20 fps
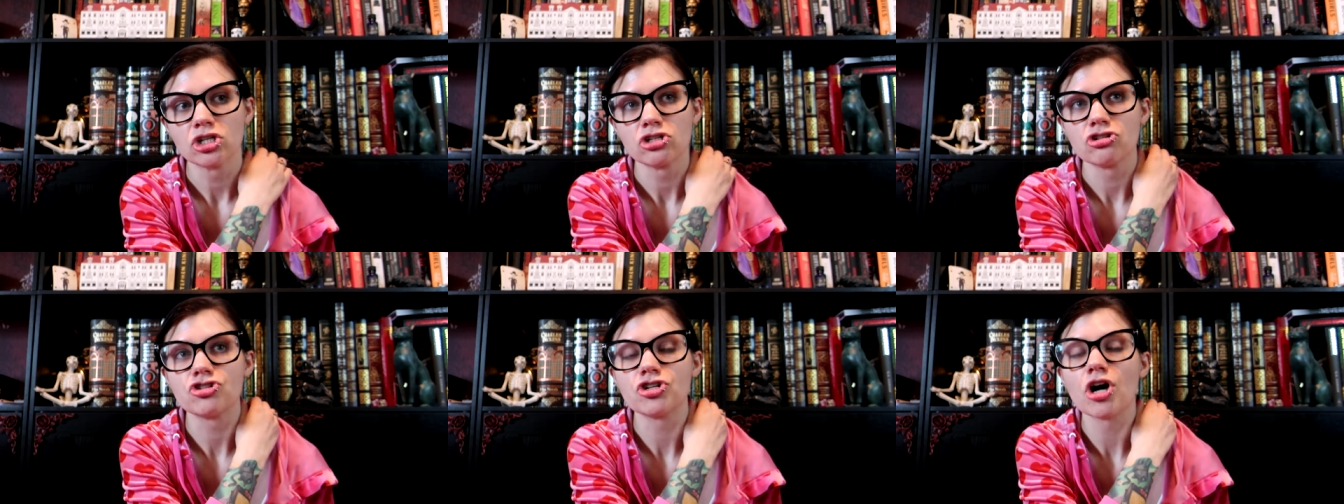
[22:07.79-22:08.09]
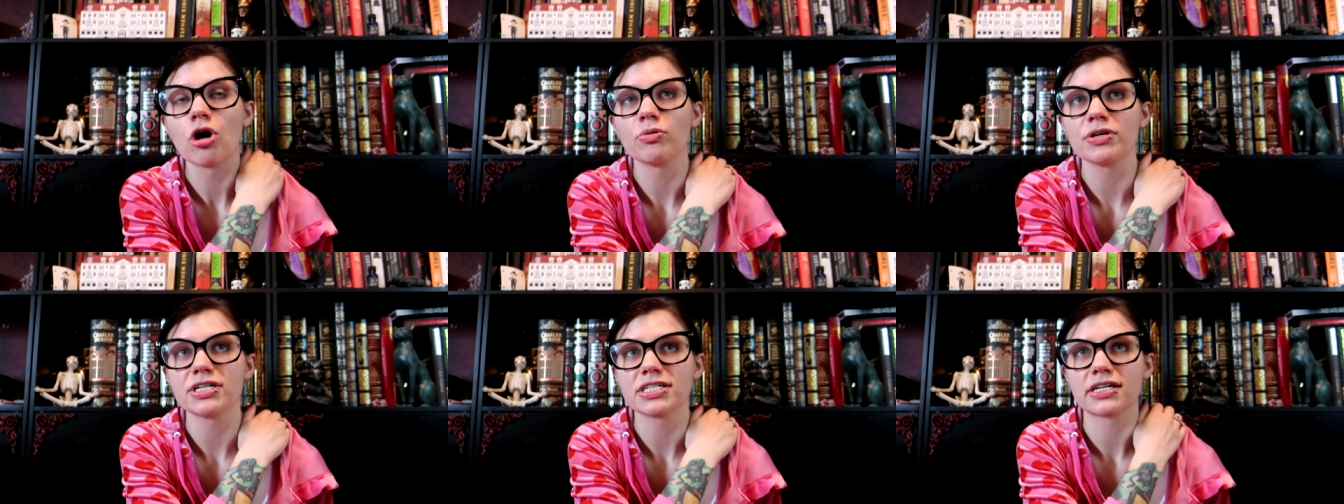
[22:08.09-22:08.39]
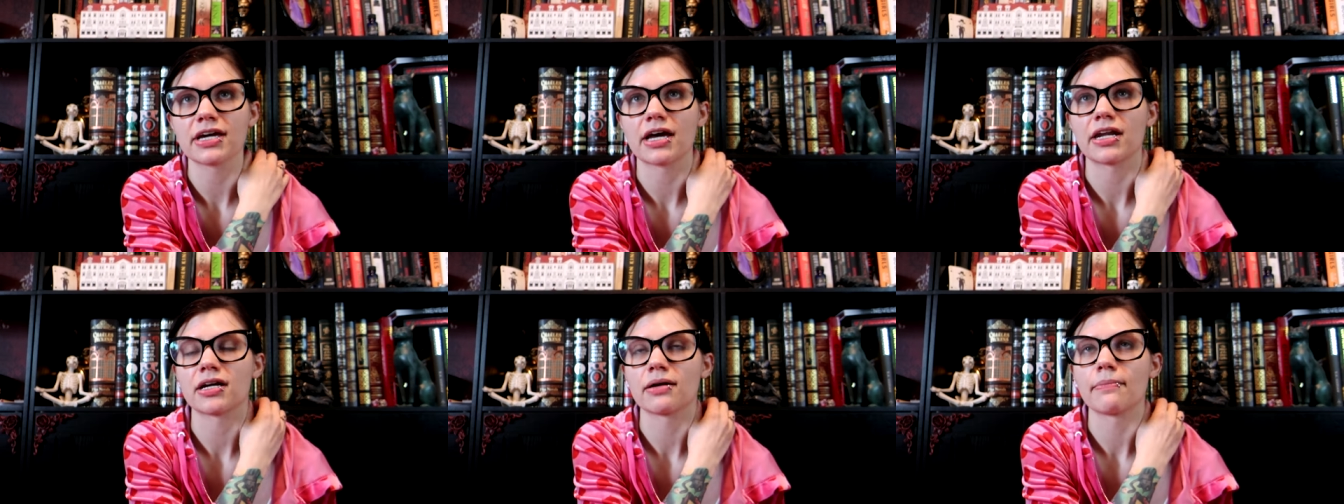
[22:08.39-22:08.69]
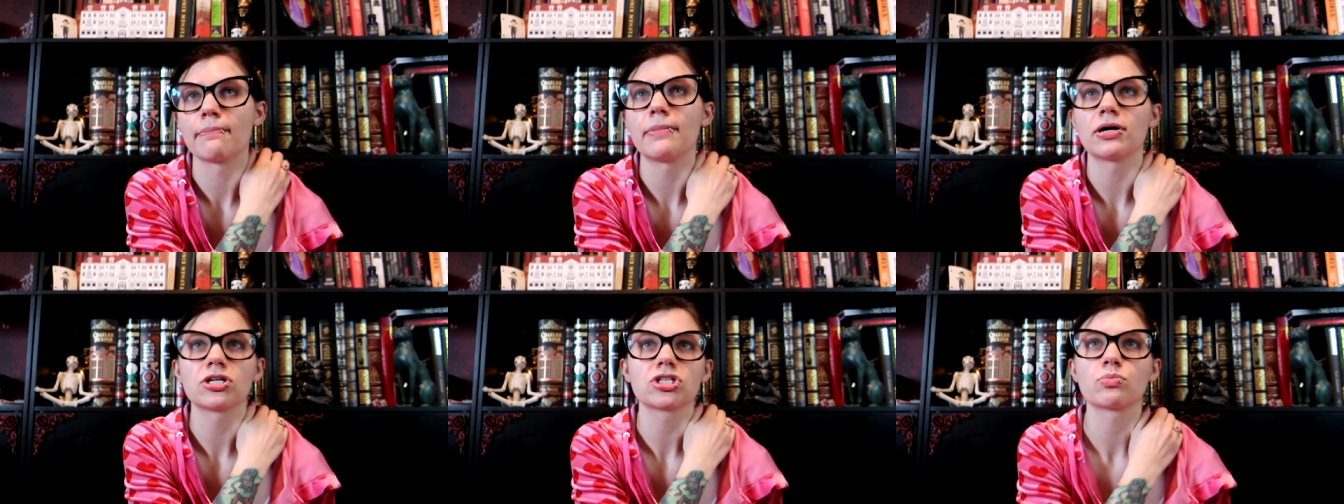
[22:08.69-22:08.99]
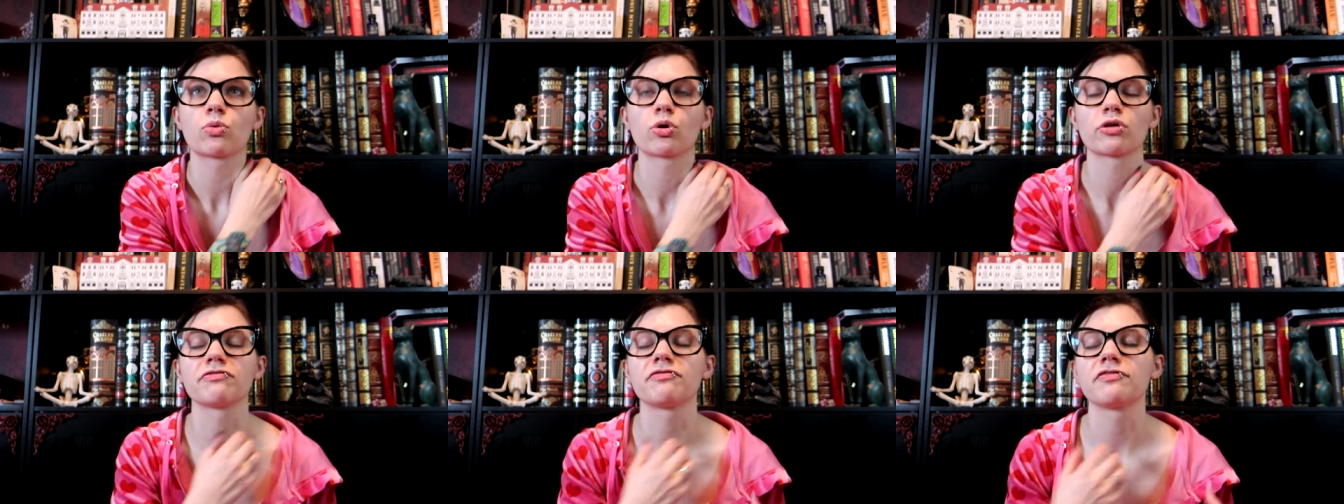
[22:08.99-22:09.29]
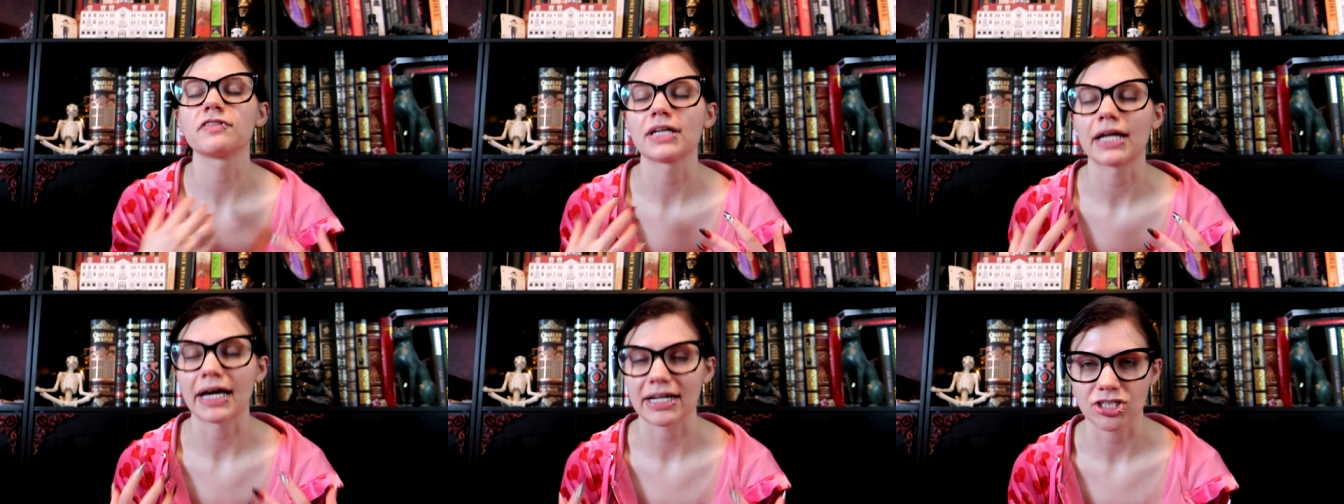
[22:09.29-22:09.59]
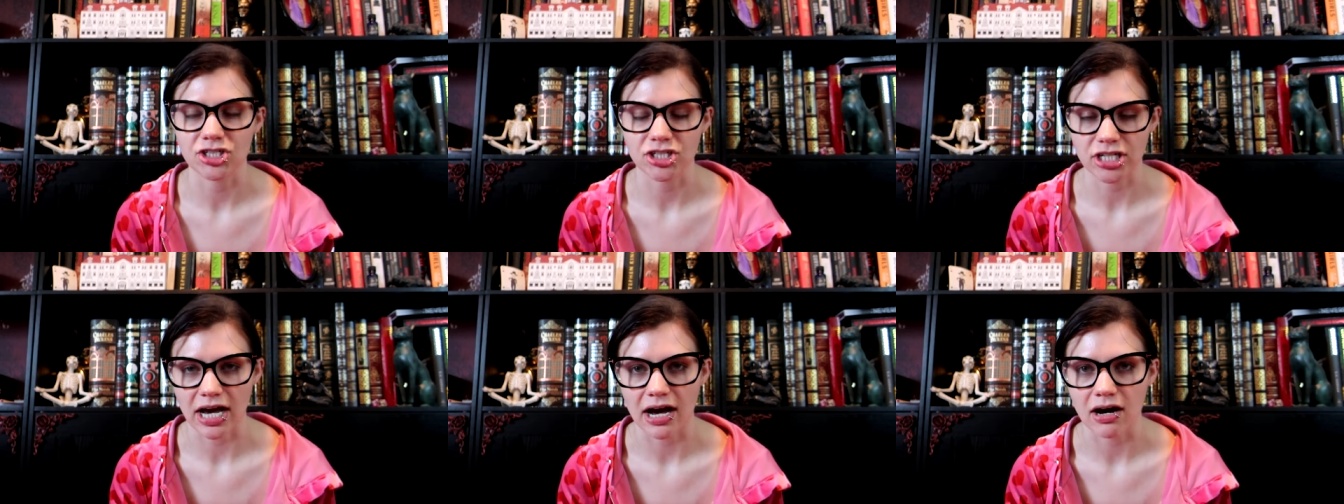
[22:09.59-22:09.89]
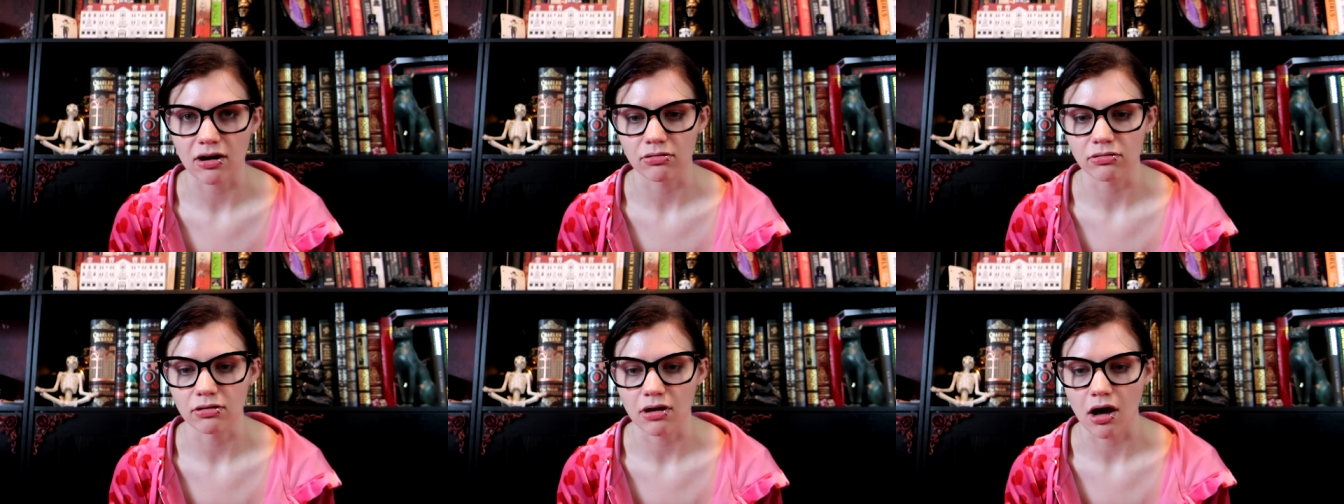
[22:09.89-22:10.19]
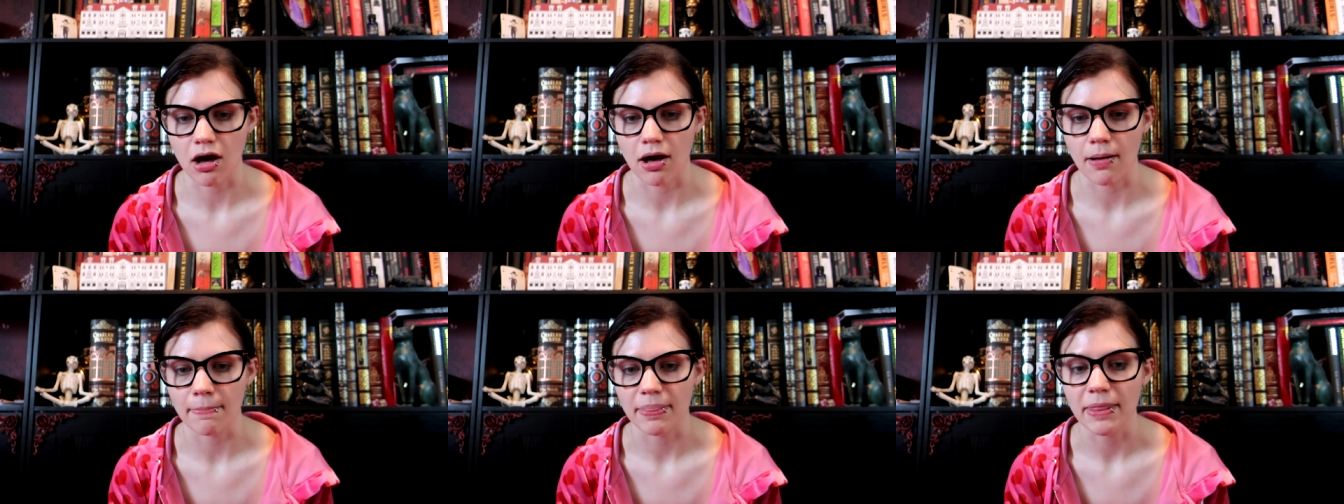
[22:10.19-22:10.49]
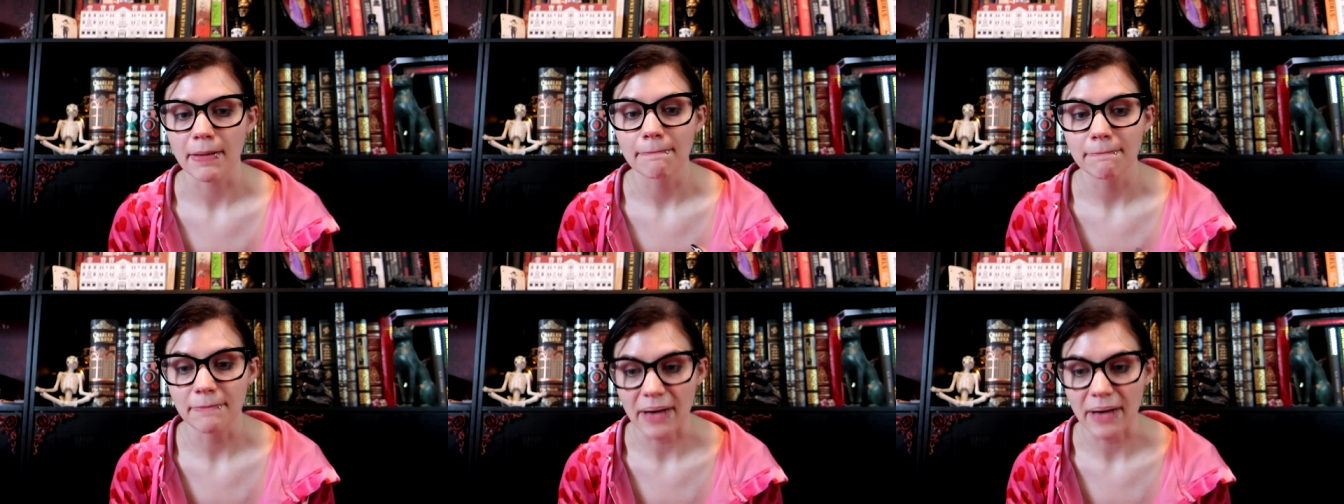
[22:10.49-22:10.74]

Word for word: Zoe's getting a much more fleshed out um,